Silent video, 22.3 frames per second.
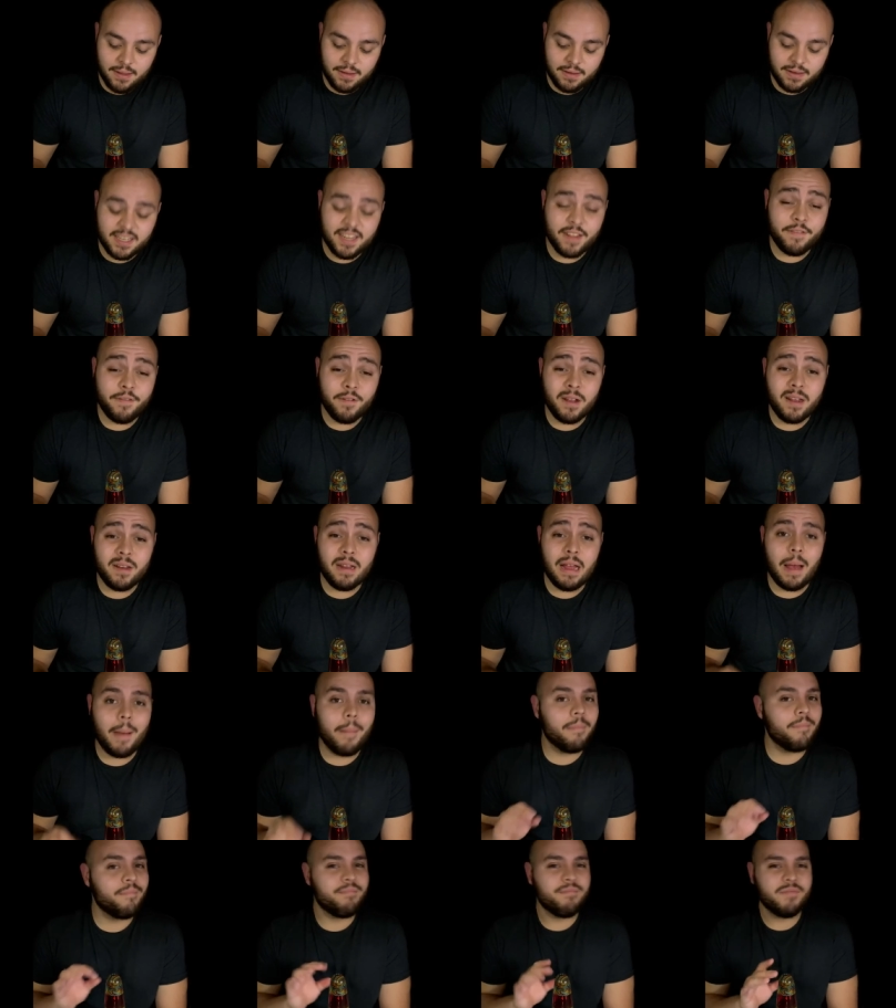different,
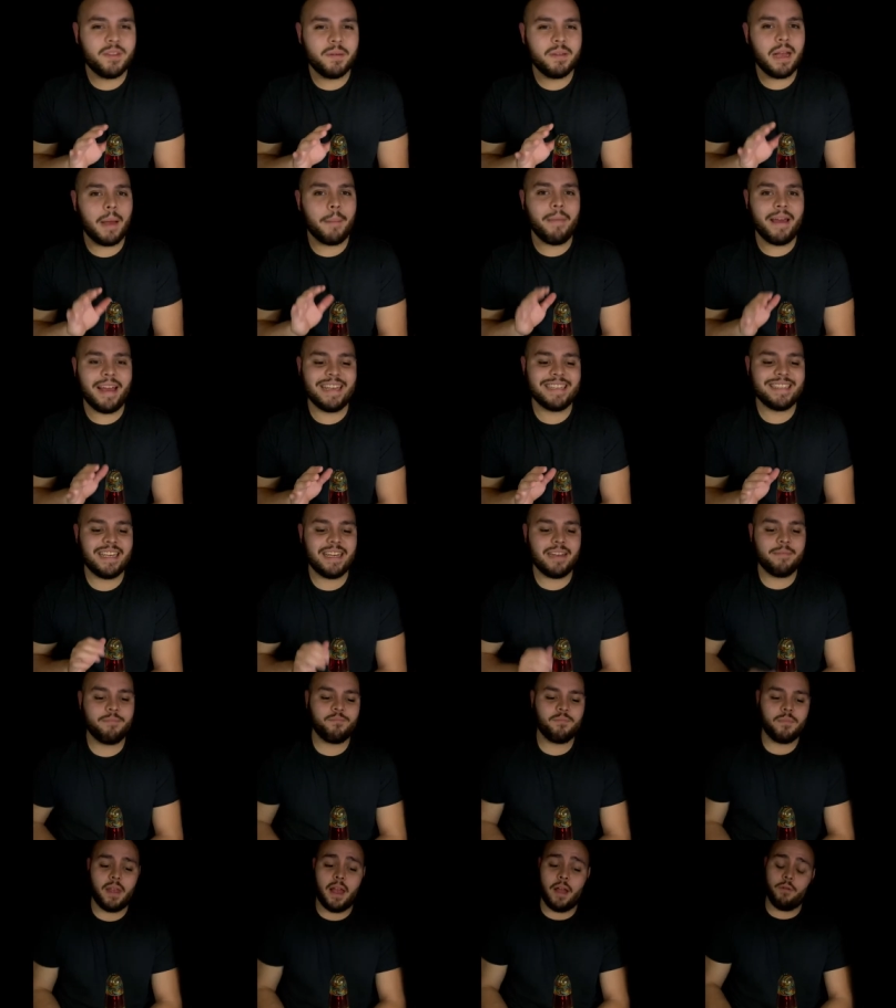um, something
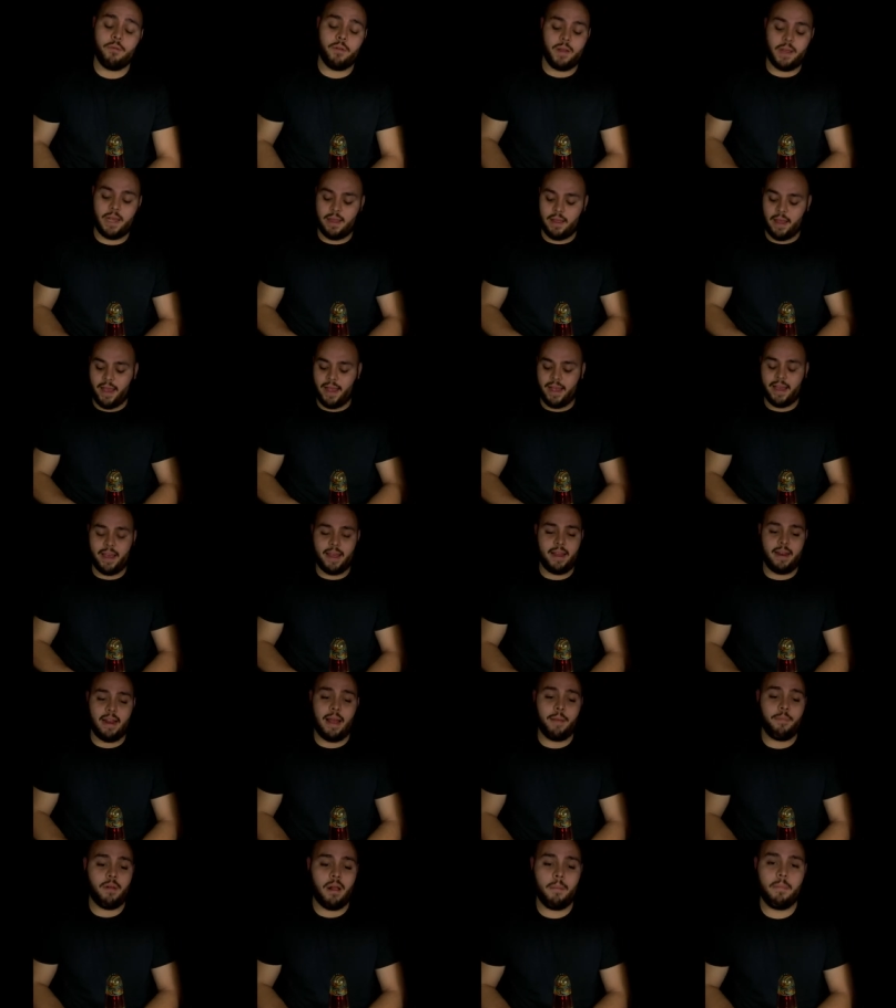amazing. I really like it, and
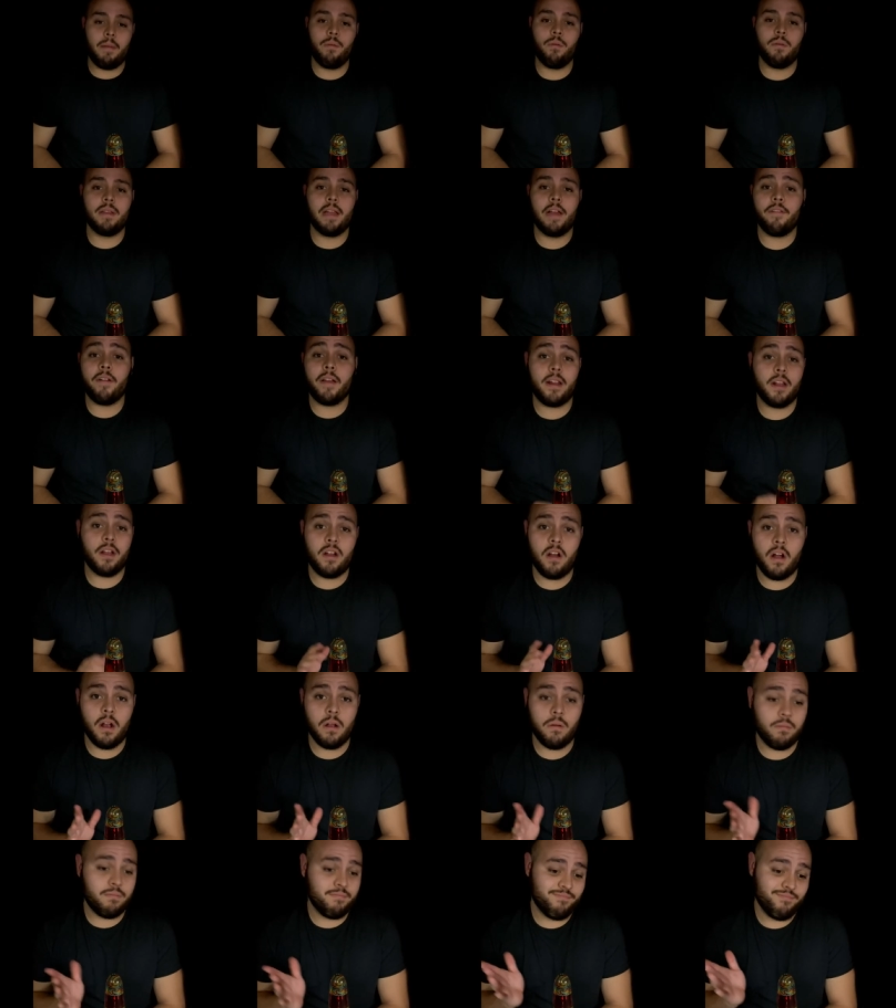I probably will never hit a
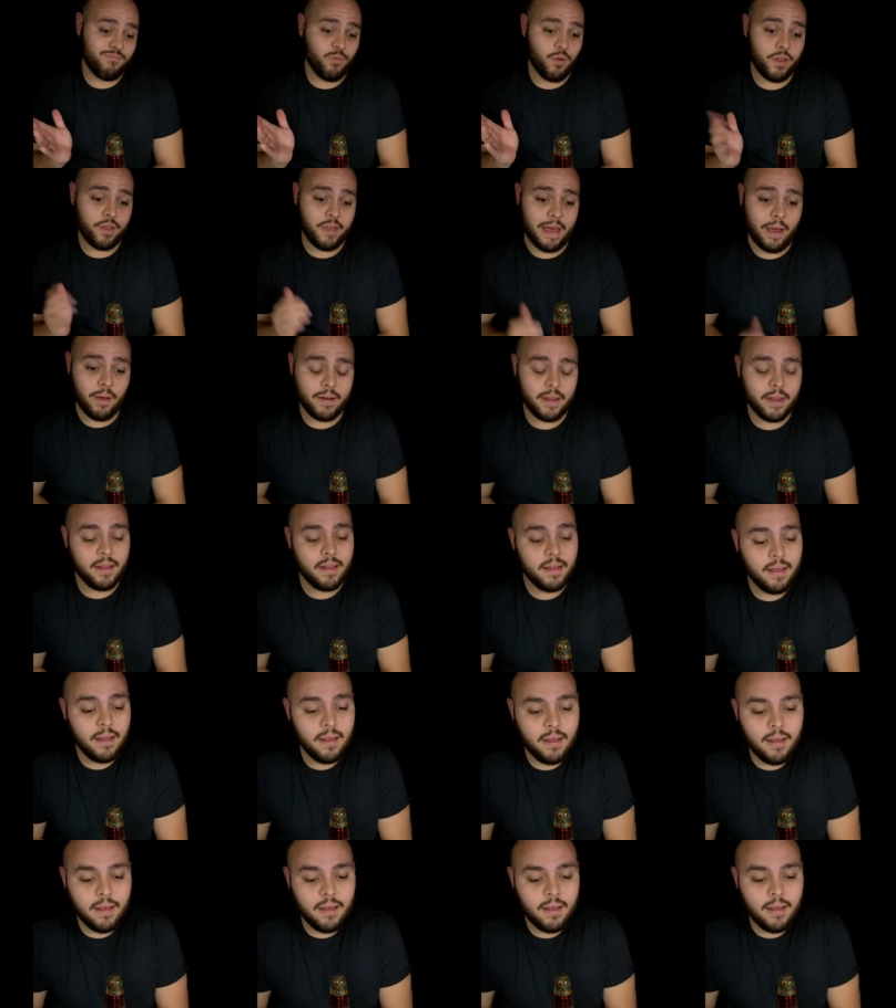cart without it.